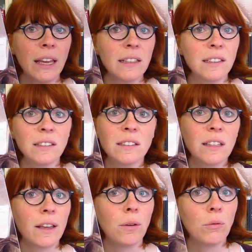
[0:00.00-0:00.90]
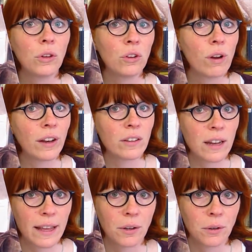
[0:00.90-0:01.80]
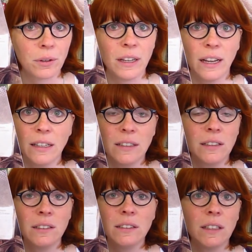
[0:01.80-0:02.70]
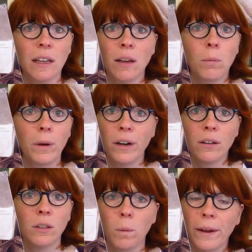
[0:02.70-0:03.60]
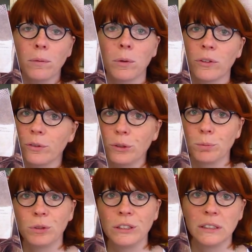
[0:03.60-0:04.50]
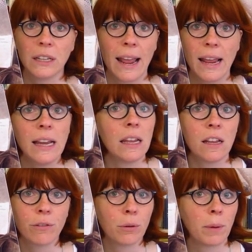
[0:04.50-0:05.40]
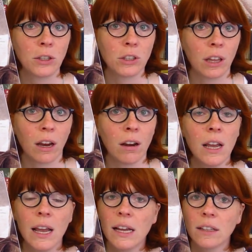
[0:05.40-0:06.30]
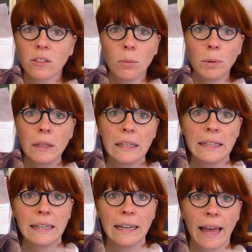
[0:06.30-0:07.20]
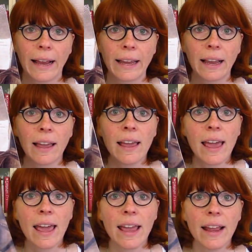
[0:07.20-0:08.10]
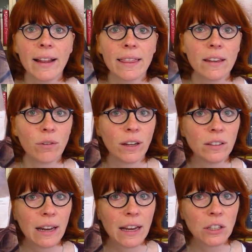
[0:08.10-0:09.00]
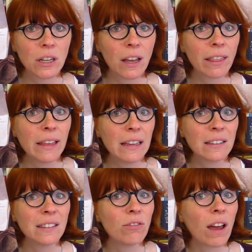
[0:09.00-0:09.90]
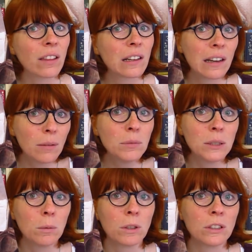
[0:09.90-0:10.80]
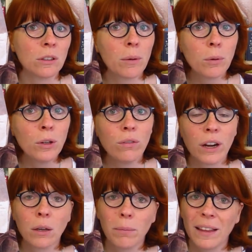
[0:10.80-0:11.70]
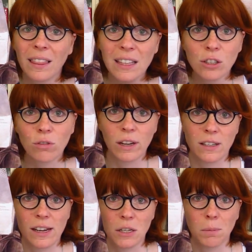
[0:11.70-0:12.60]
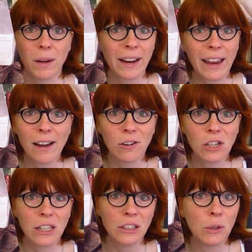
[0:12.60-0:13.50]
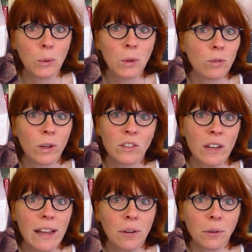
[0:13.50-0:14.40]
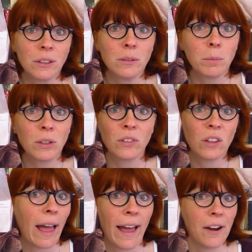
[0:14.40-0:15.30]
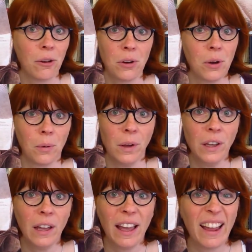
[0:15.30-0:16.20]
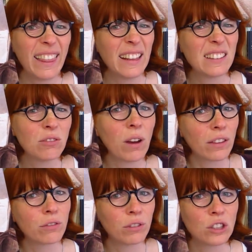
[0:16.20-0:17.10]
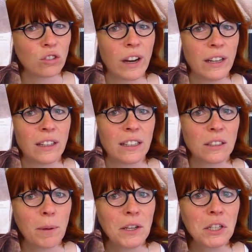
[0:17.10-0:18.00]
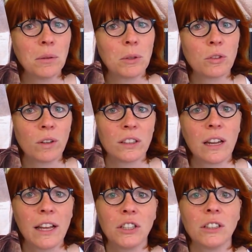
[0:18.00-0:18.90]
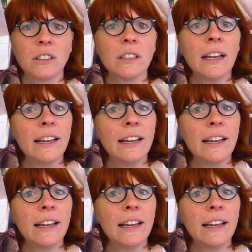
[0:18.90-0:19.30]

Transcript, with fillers: It doesn't say who's the translator and it doesn't say where and when it was first printed. Any information there is completely lacking. And the translation, I think, is a rather clumsy one, so I wouldn't recommend this translation, but I cannot tell you who the translator is because I don't know. And that's rather frustrating, especially with translations.